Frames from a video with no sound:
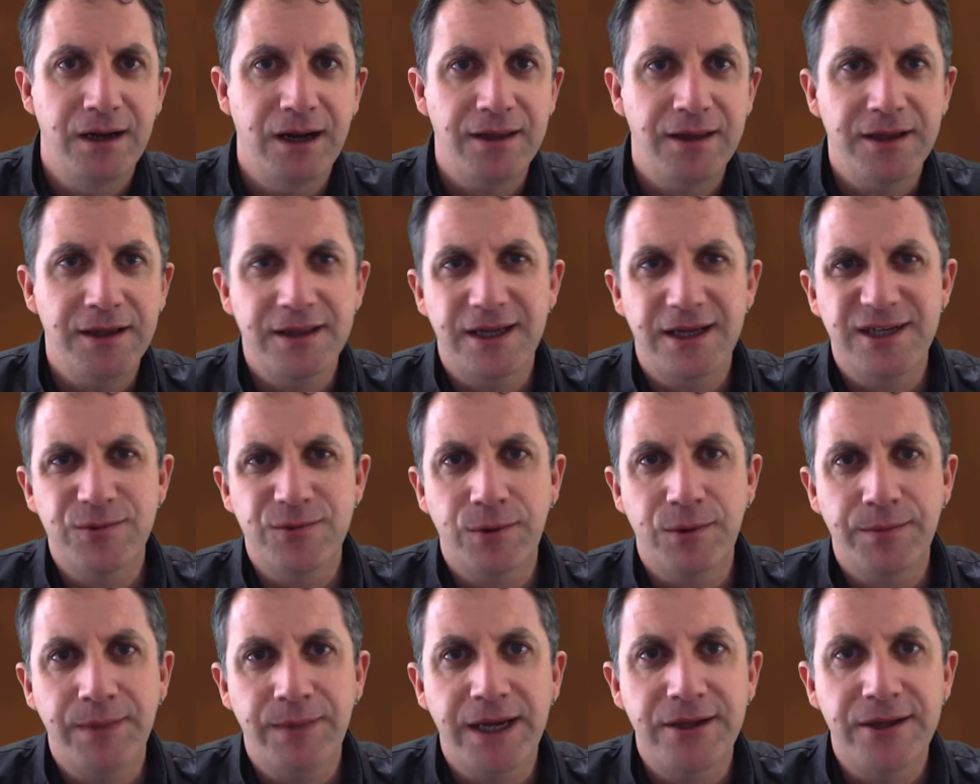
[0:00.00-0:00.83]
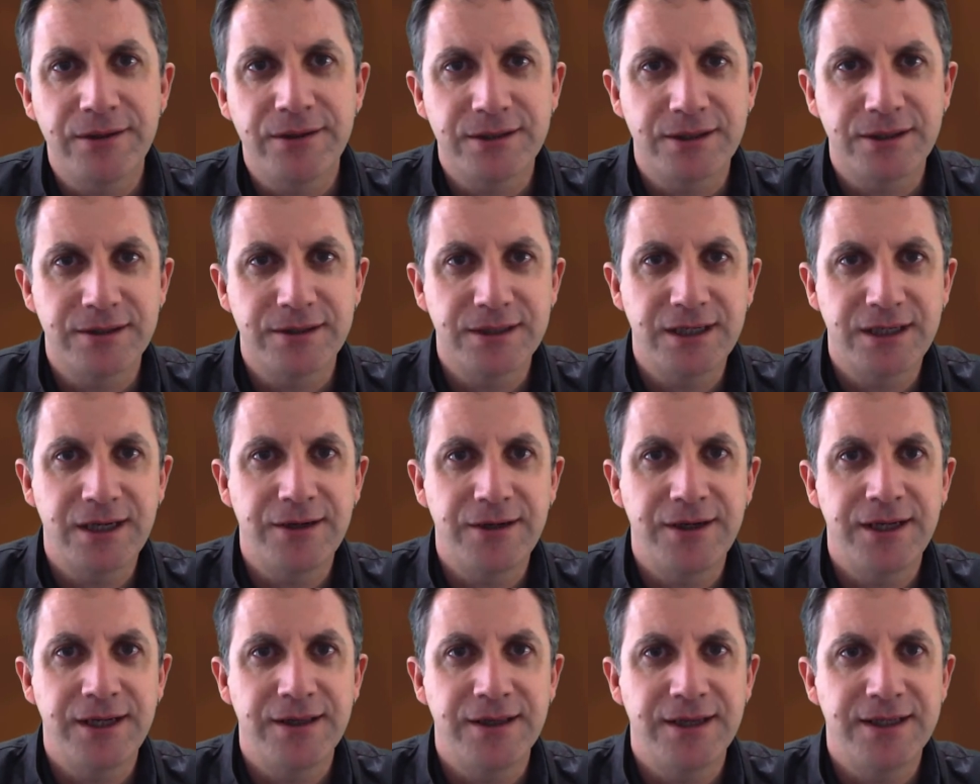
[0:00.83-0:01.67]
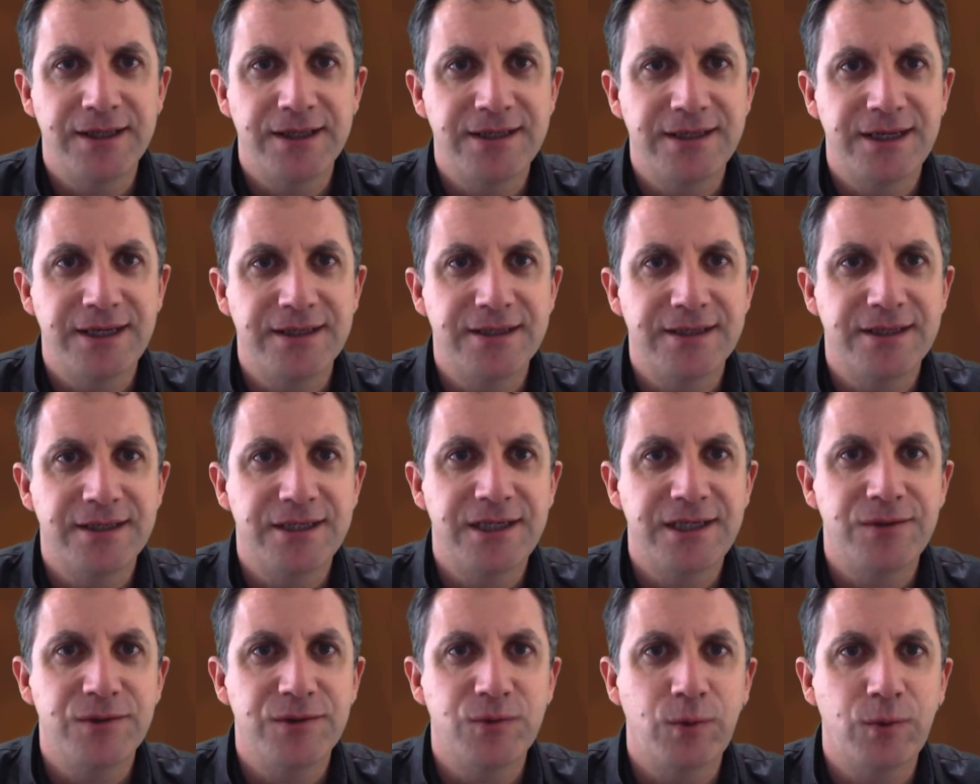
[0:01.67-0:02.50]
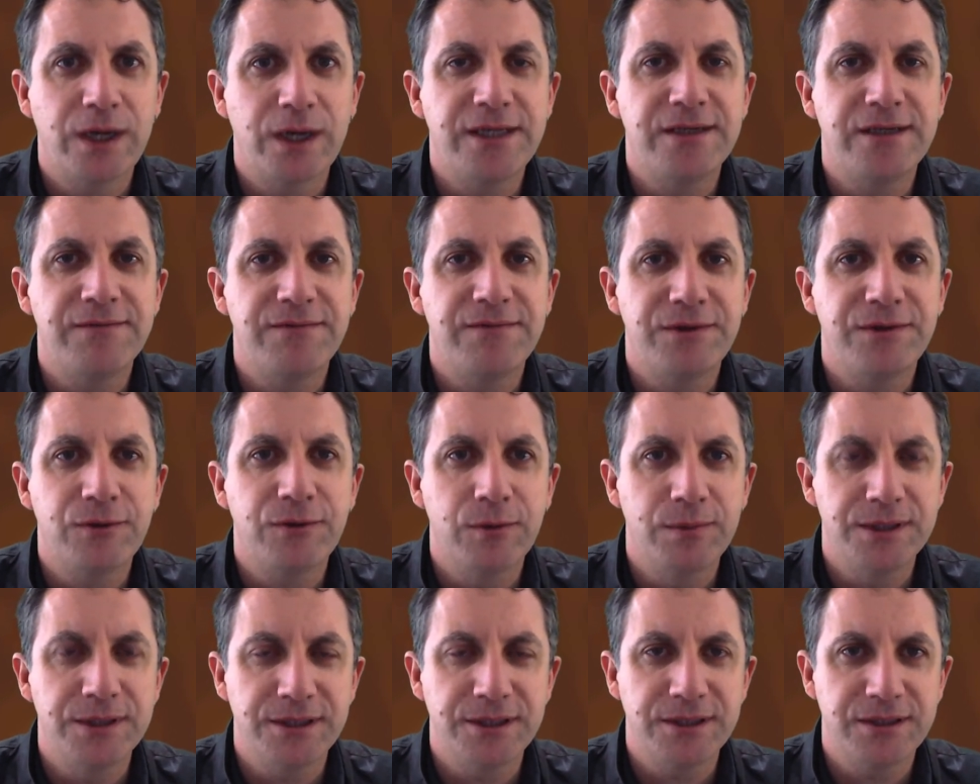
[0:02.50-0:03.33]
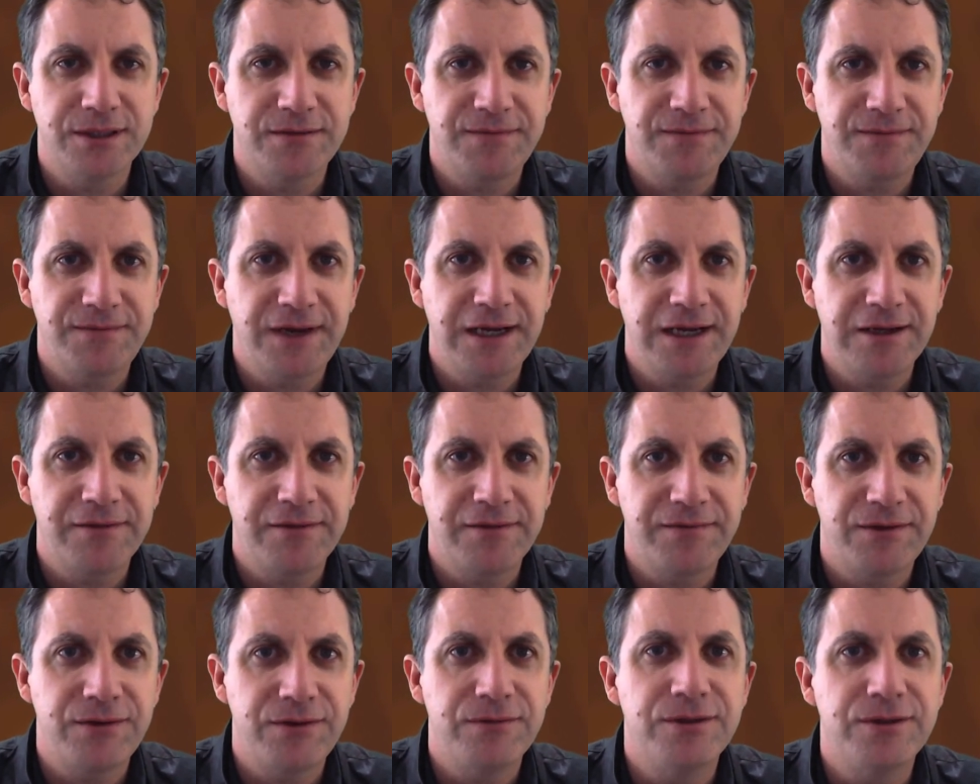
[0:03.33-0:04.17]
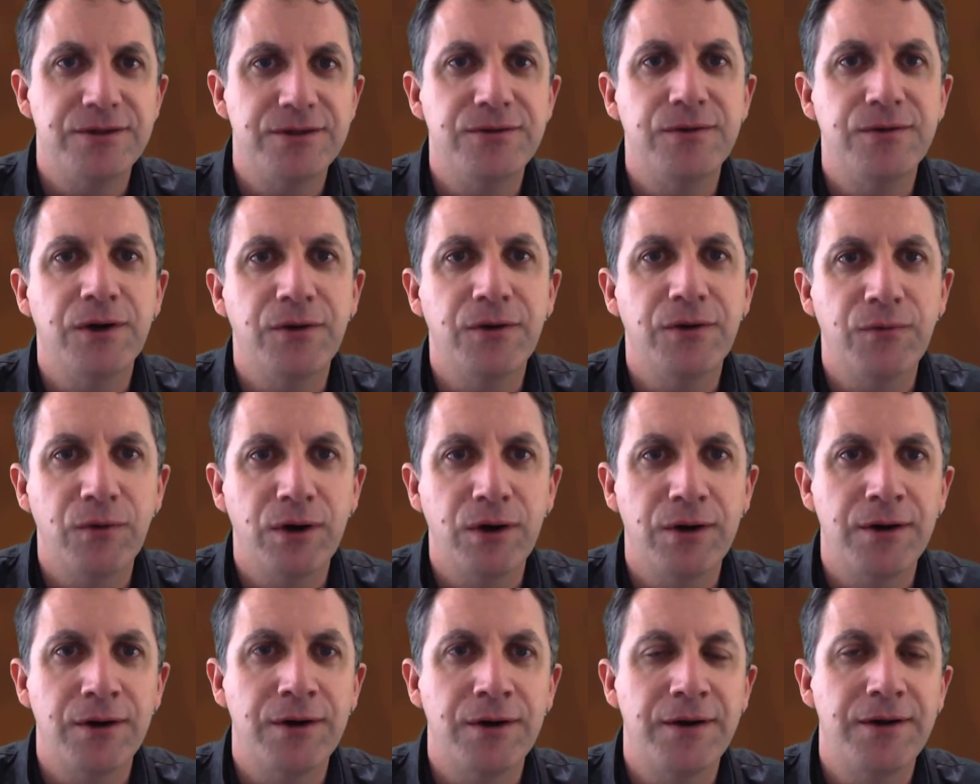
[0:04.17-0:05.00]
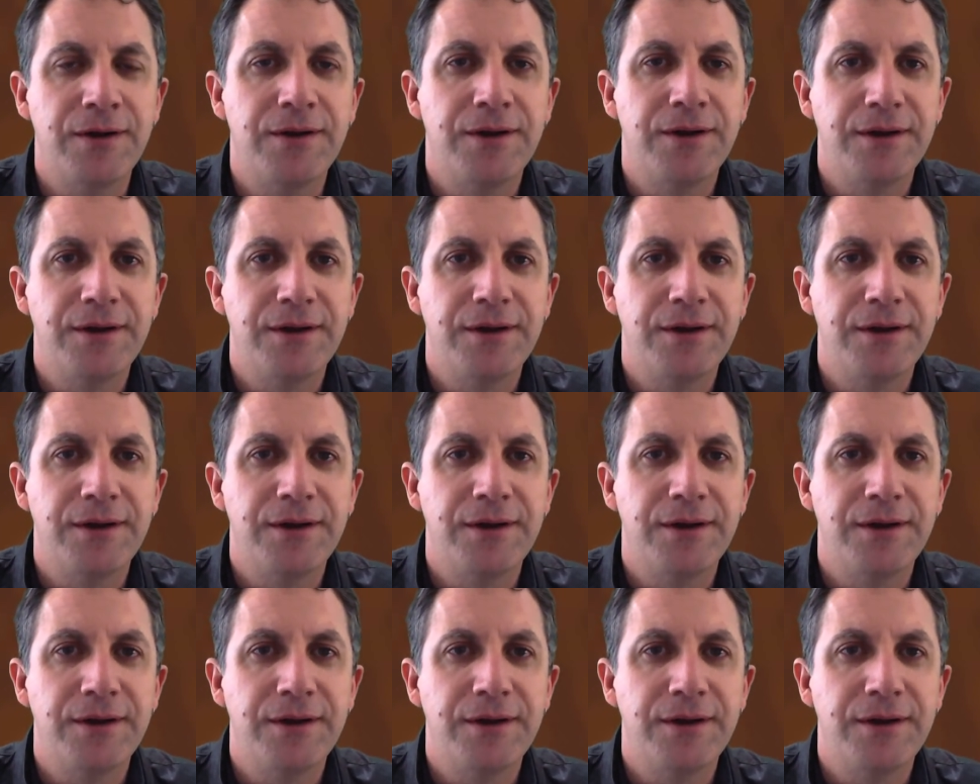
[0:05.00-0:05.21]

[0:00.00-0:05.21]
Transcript: I think that is what made her so scary, that sense that she was waiting for your business to fail and for you to do her wrong.